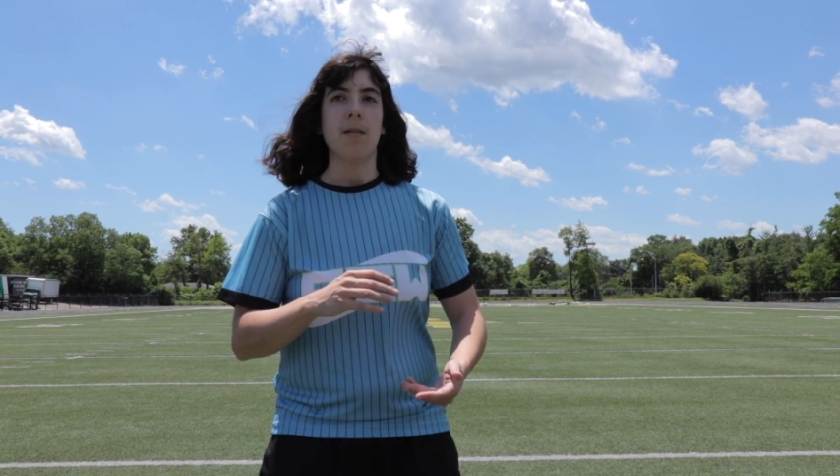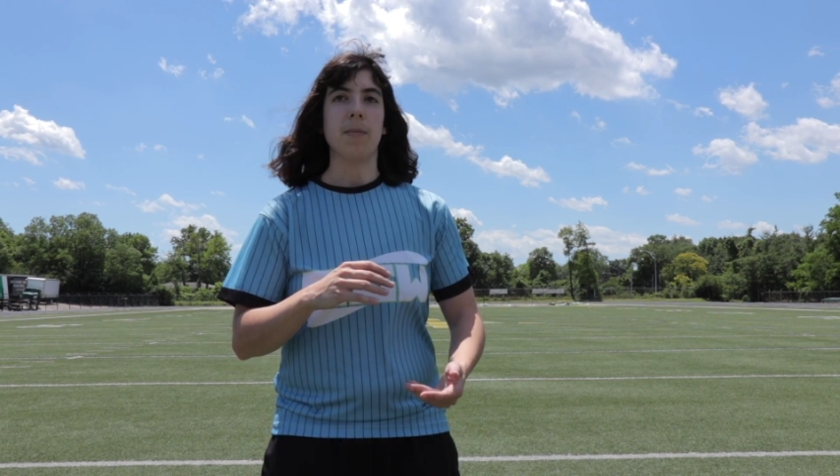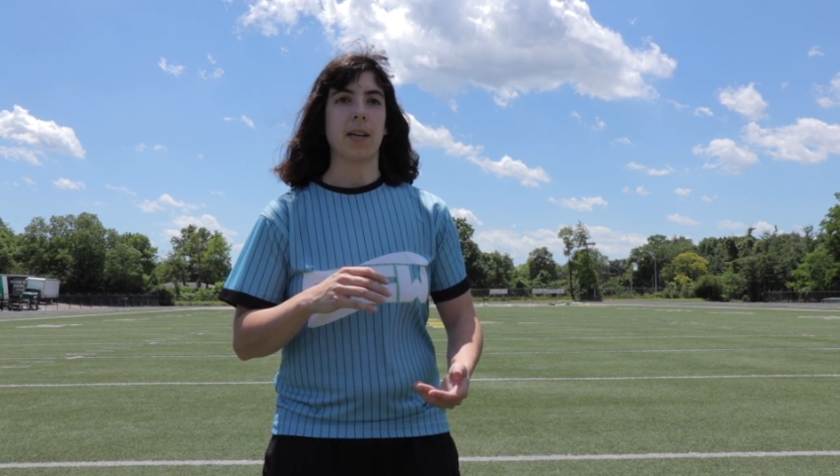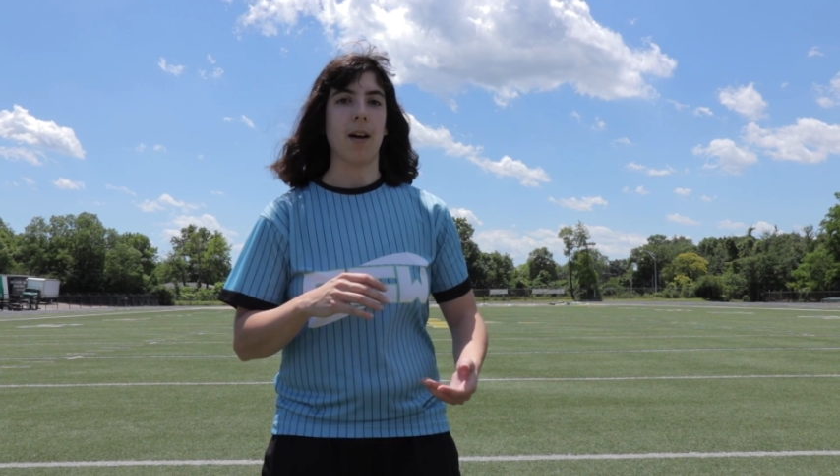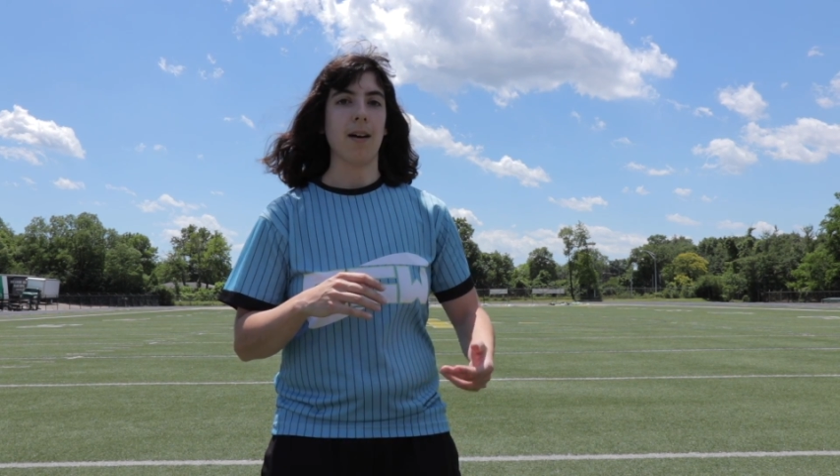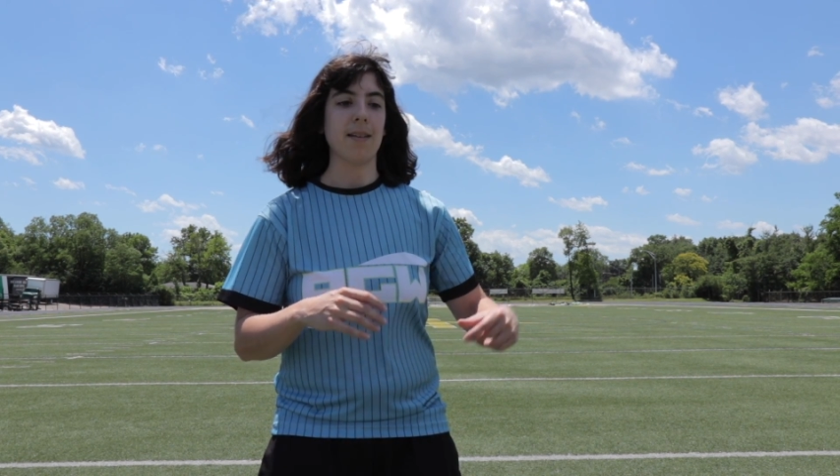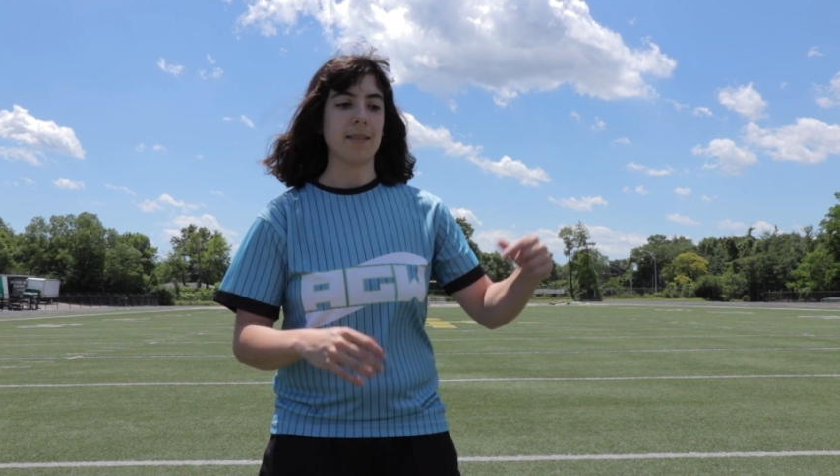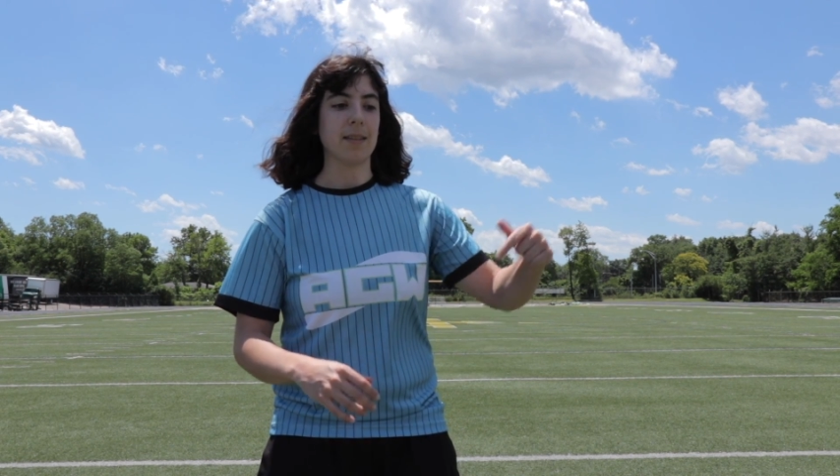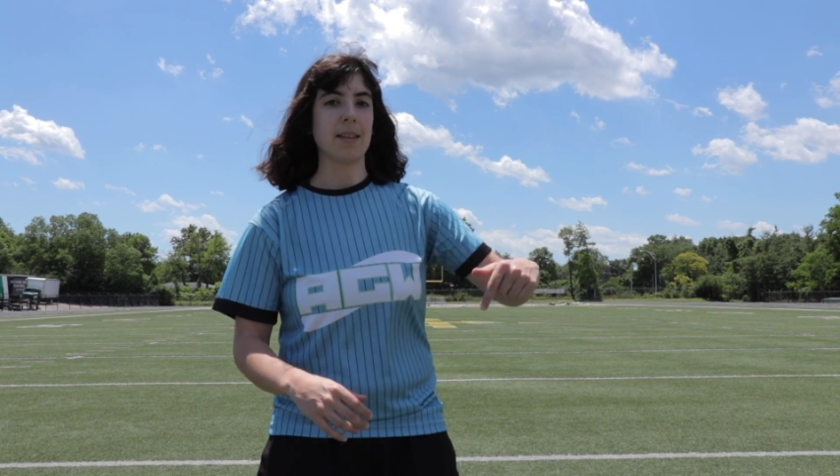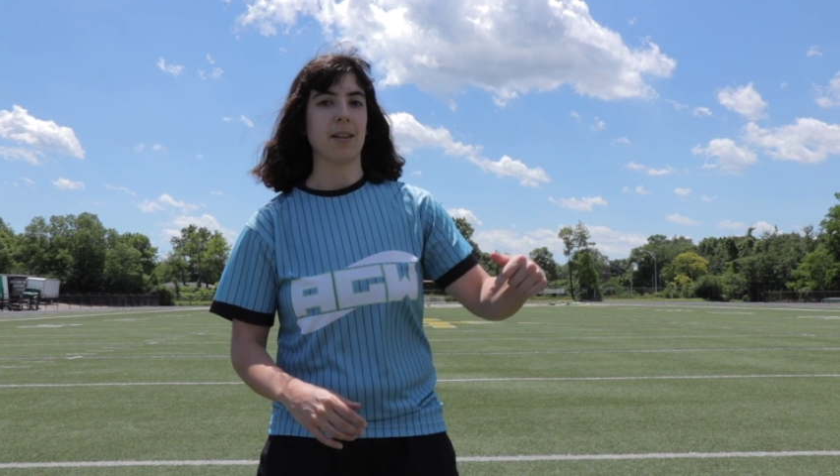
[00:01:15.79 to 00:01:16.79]

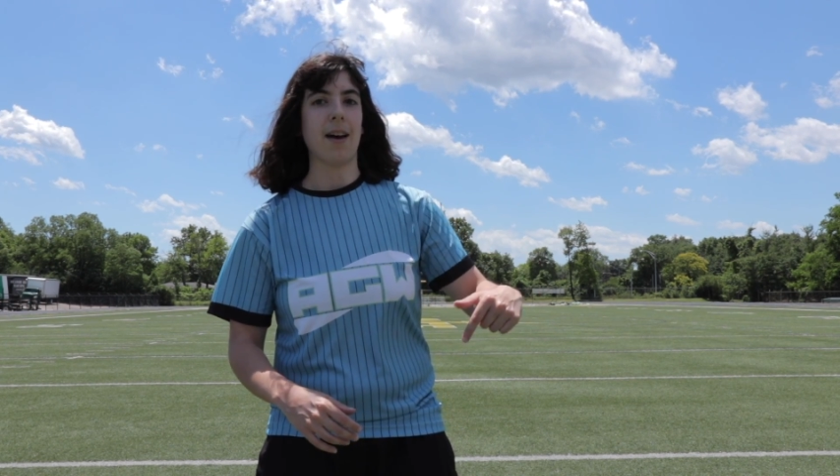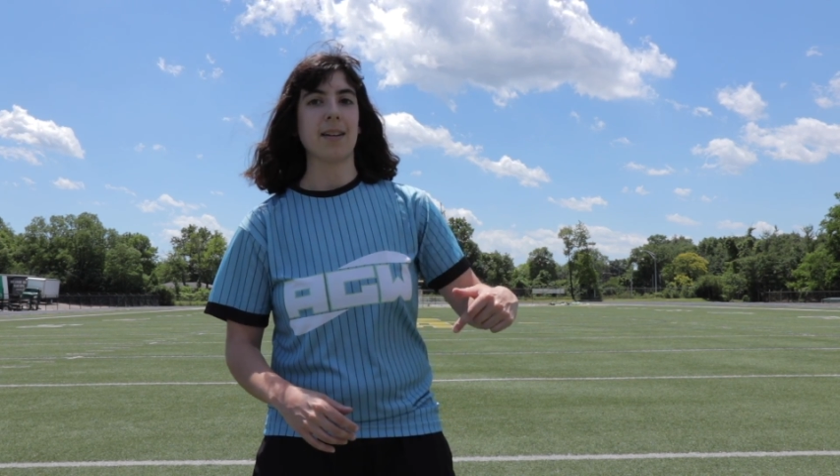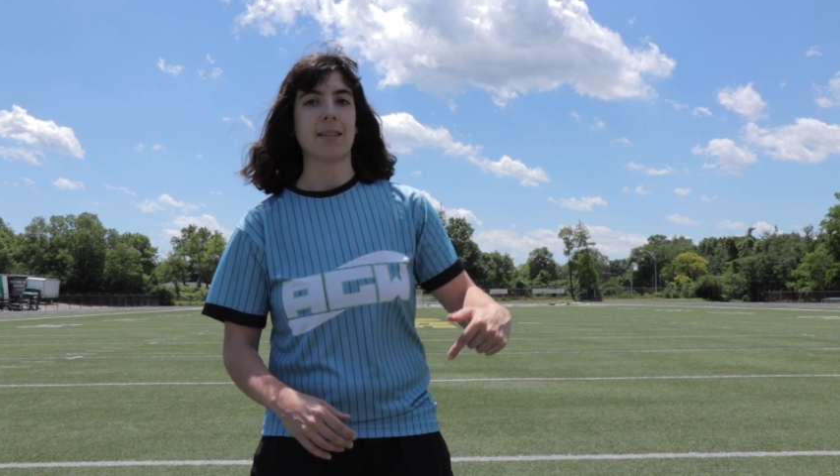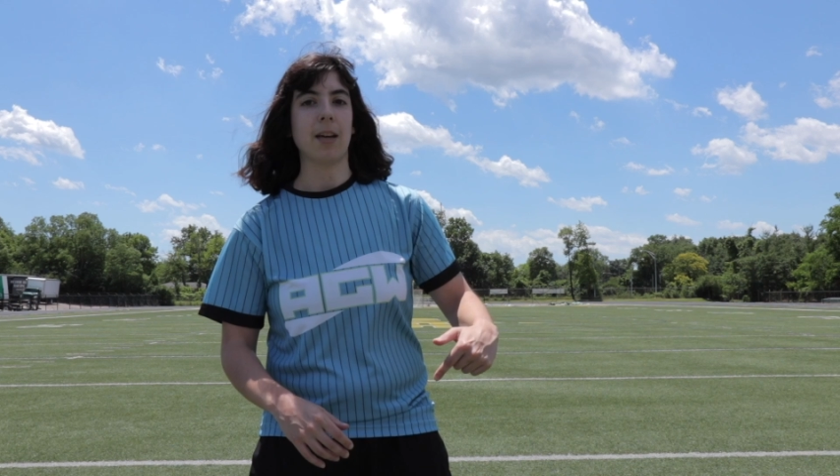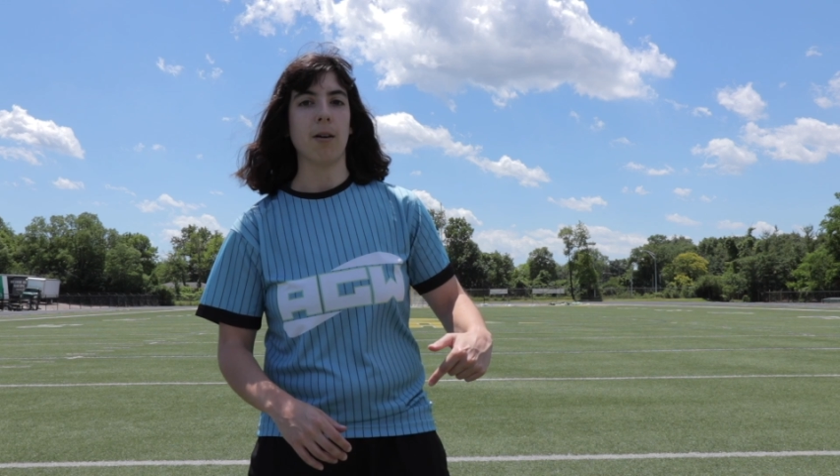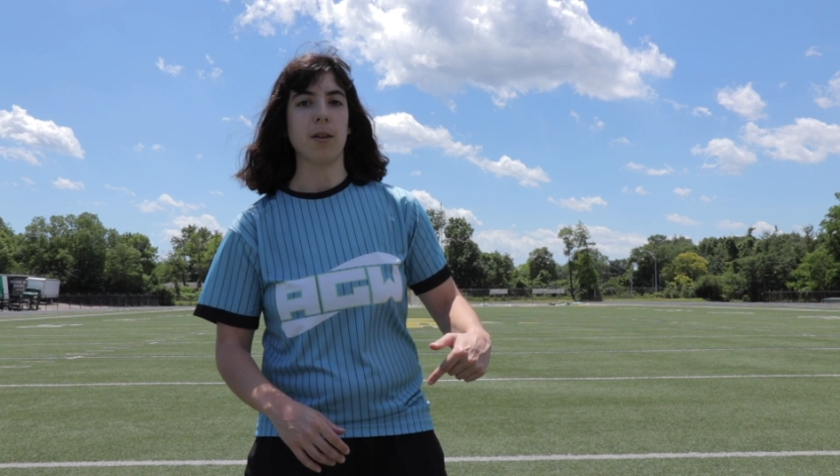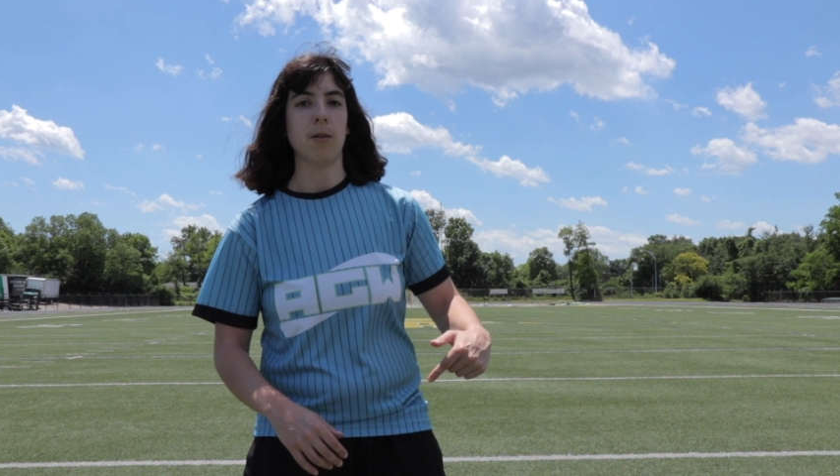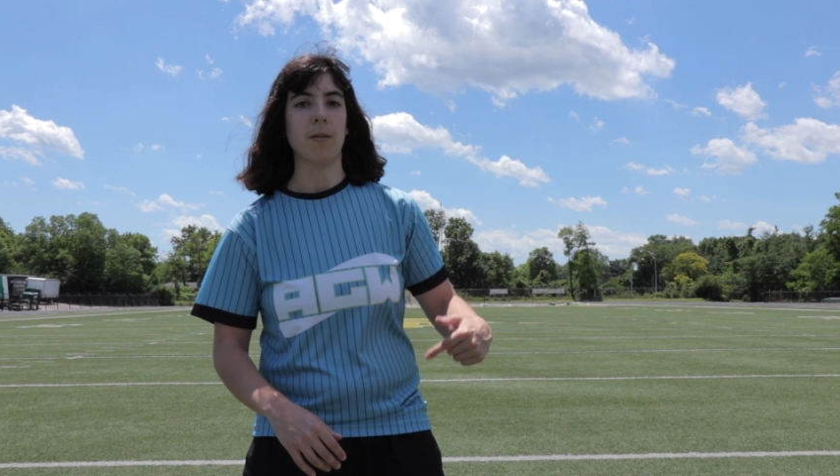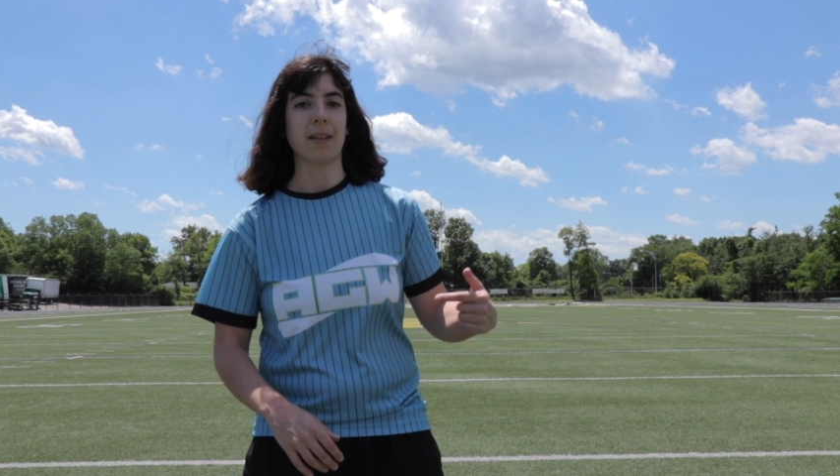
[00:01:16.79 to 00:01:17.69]
because these lines tell you